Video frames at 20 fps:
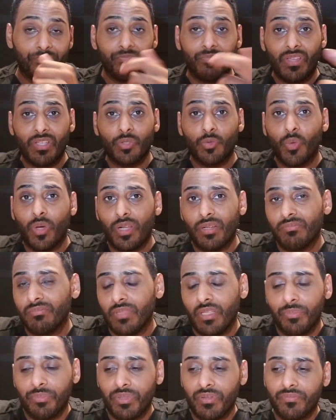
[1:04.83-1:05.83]
as well.
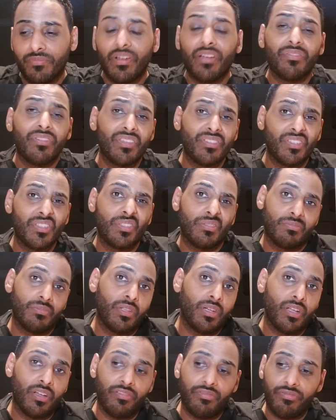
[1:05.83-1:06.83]
I mean, 5 days is
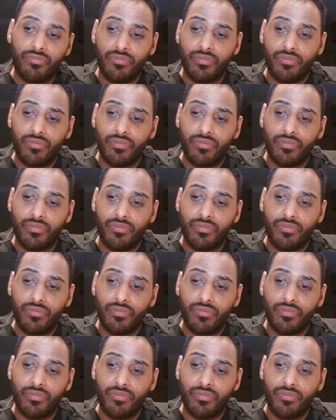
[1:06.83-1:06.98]
enough.